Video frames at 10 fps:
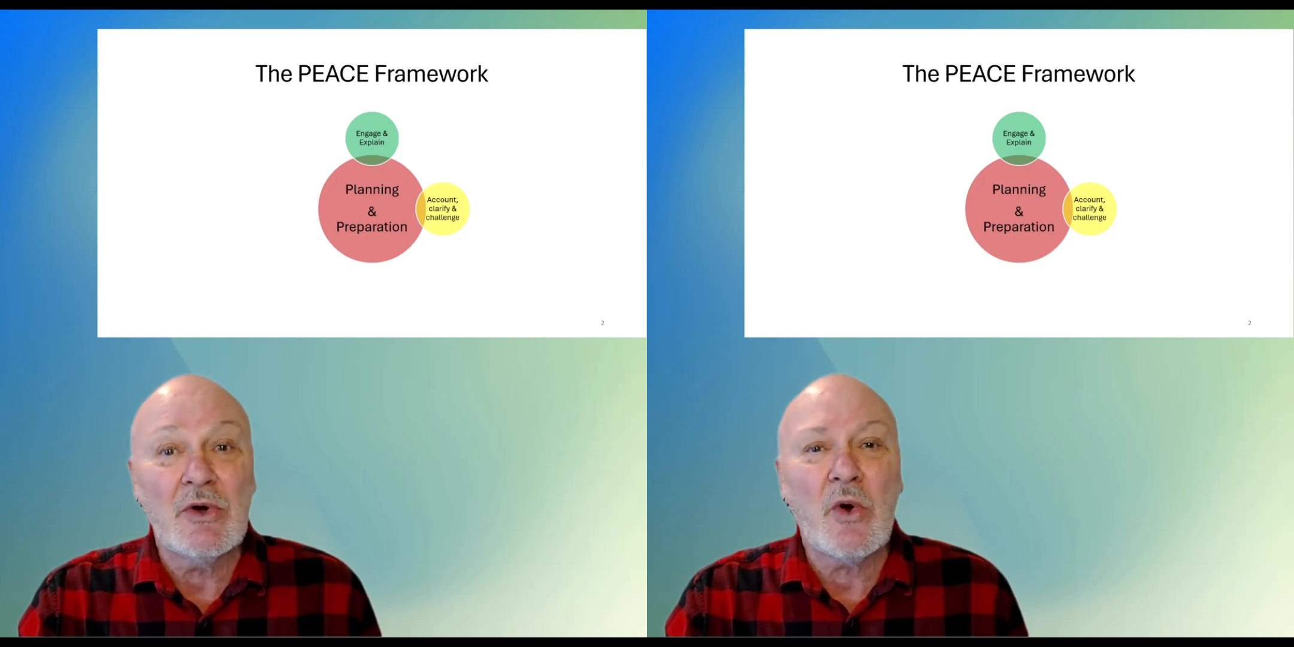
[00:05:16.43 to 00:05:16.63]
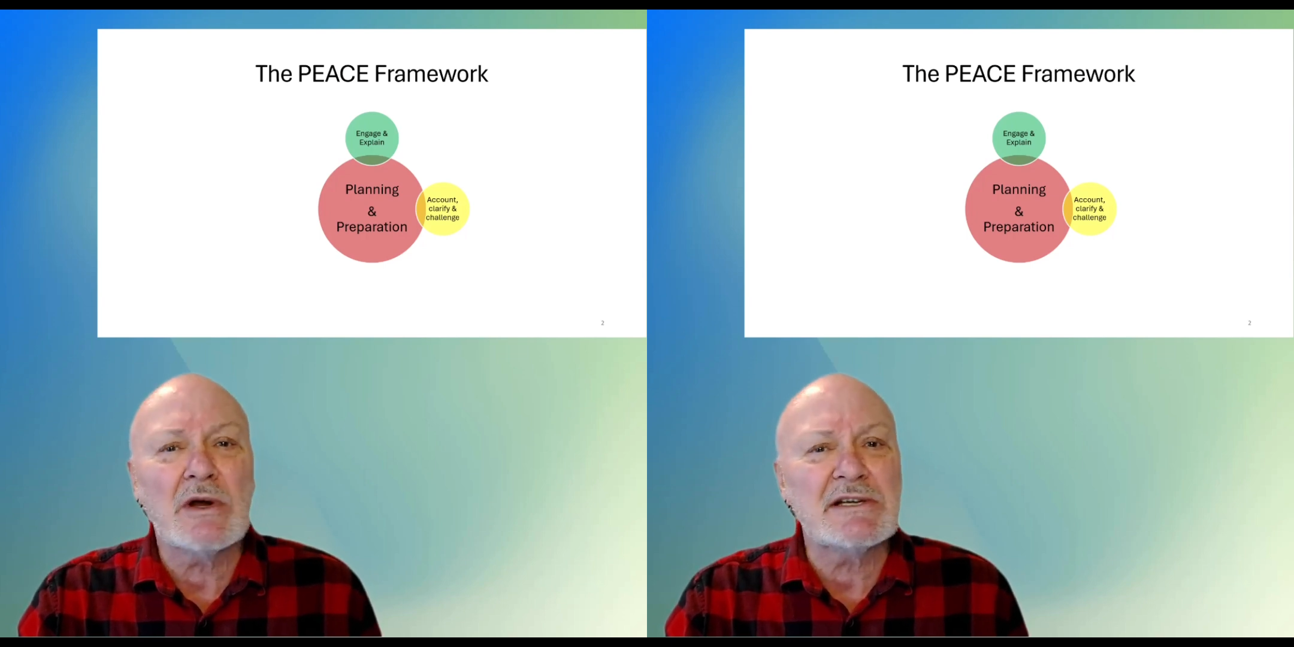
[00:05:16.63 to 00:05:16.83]

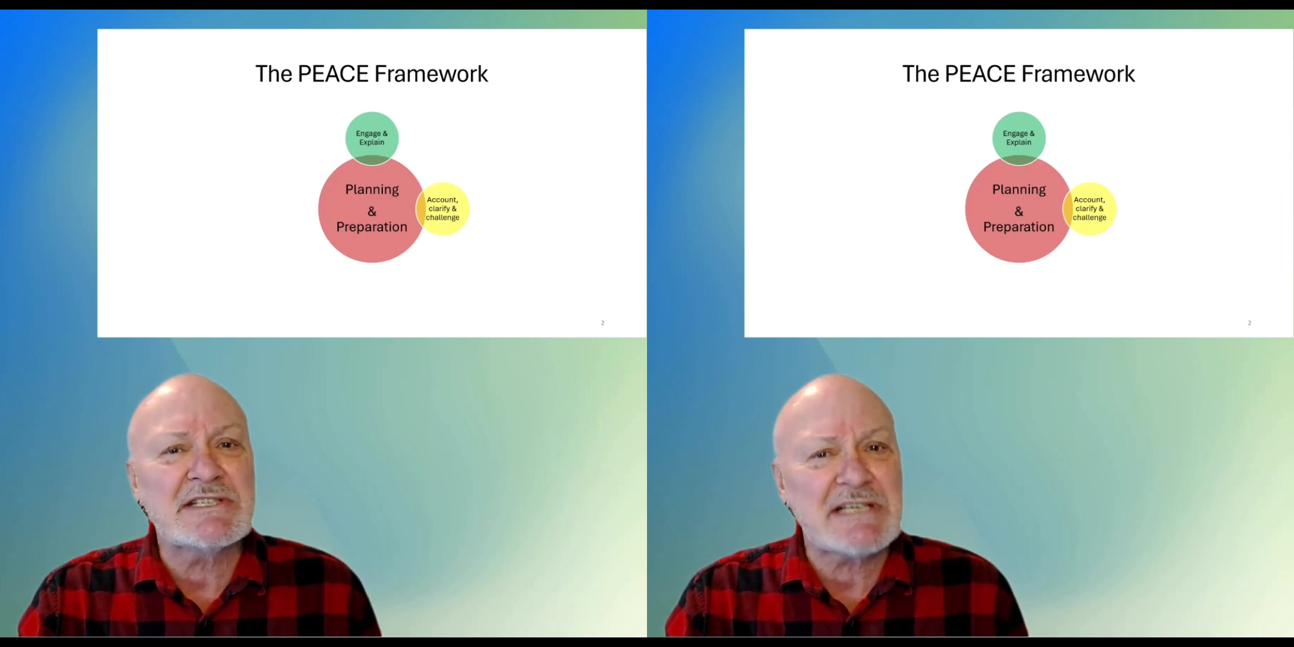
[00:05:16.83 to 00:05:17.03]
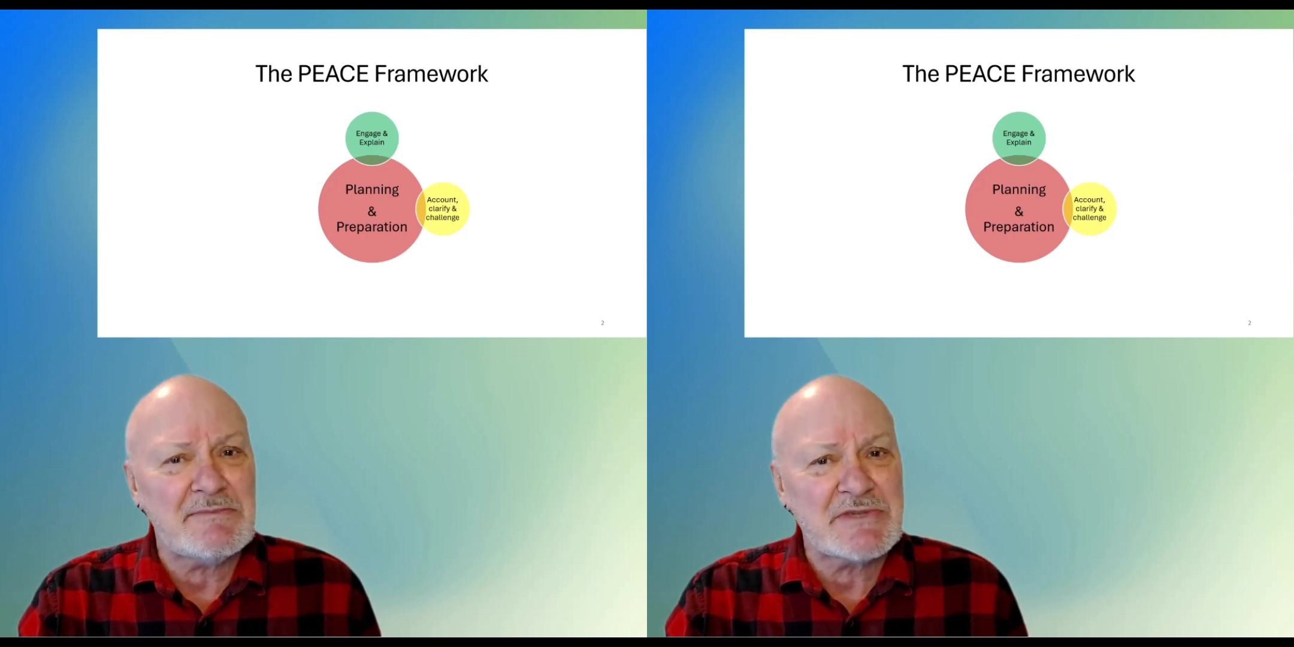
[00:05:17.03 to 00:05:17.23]
or as
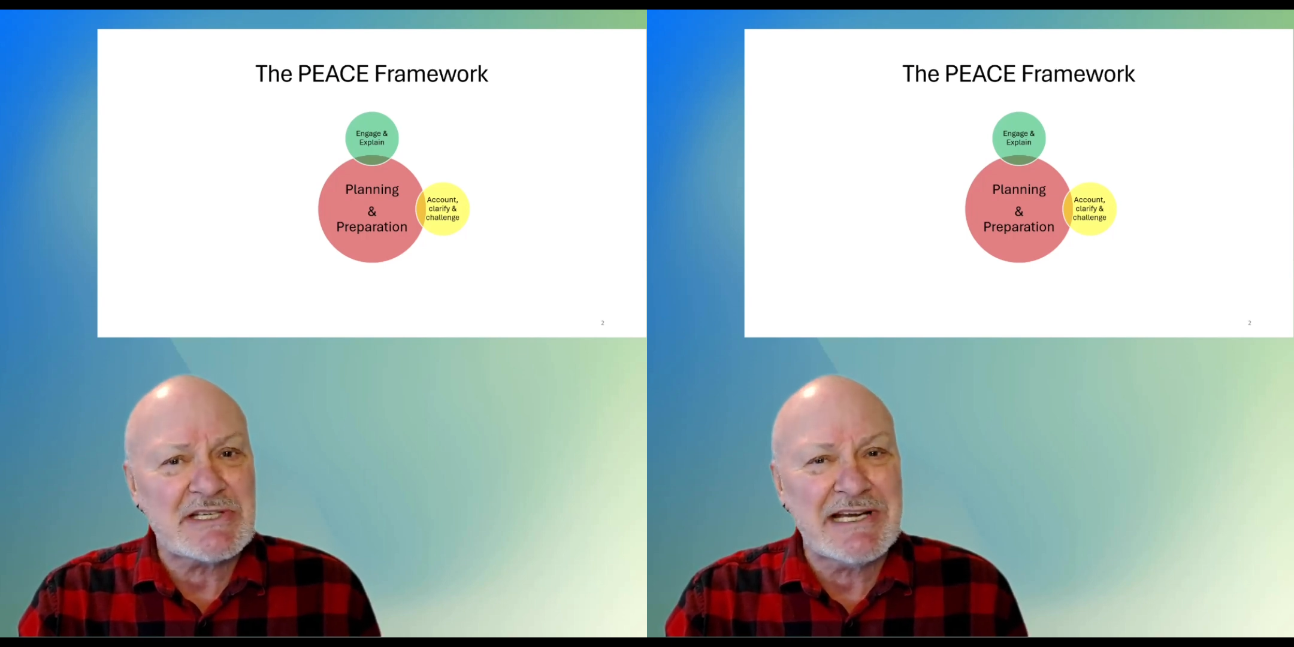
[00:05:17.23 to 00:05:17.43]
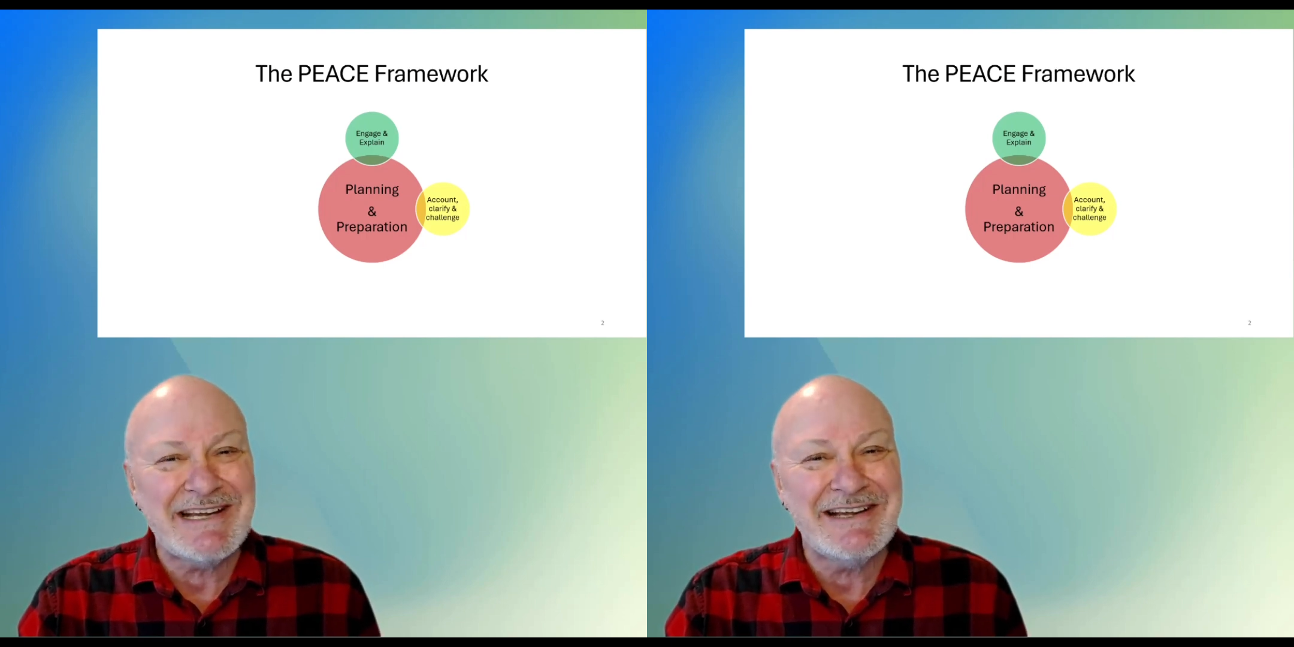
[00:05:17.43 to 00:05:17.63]
some
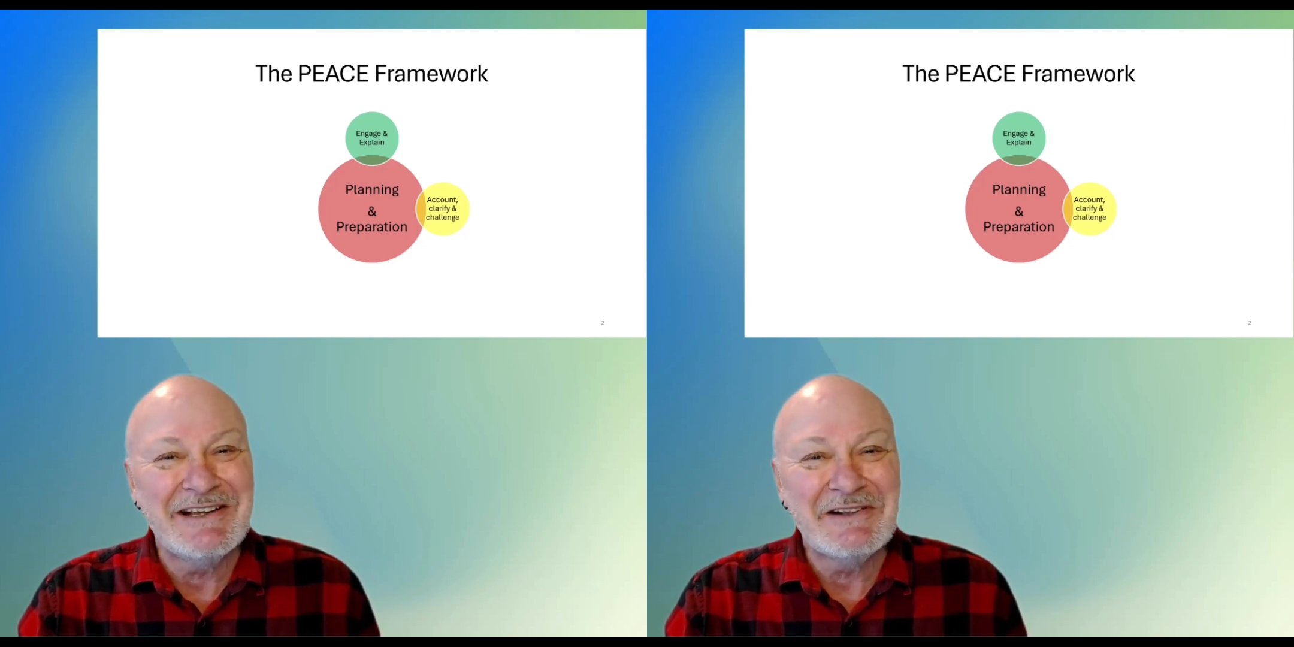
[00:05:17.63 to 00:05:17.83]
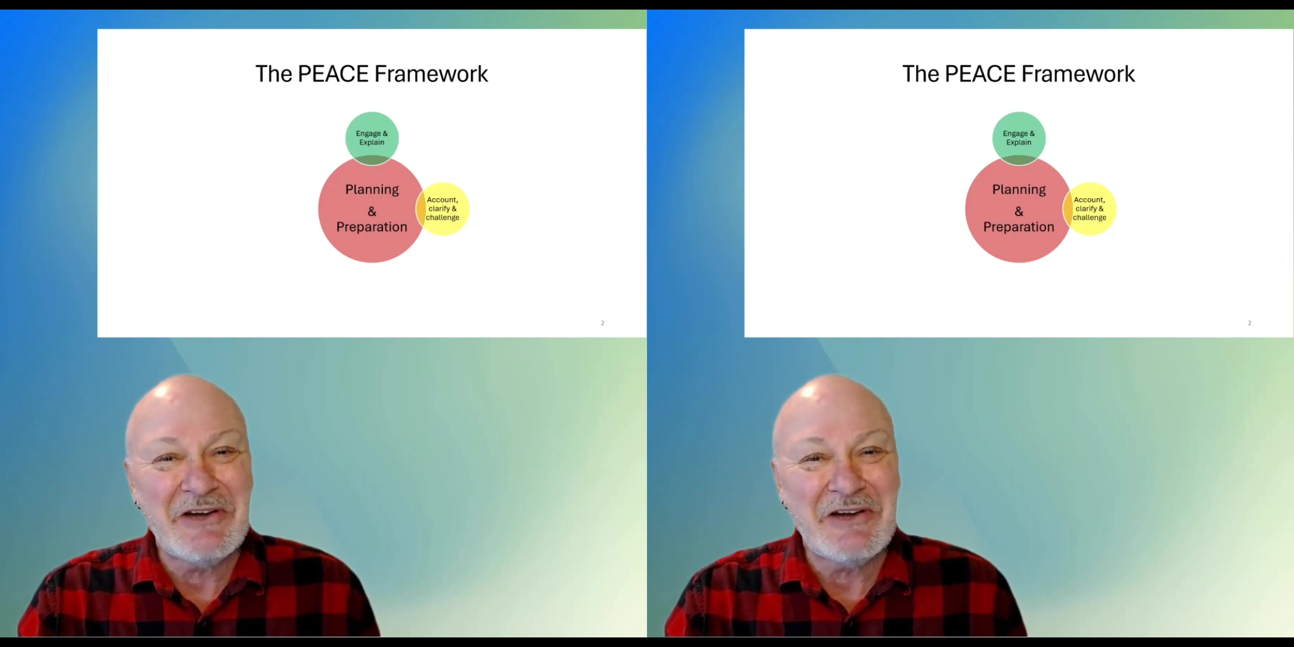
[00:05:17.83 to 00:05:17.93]
say,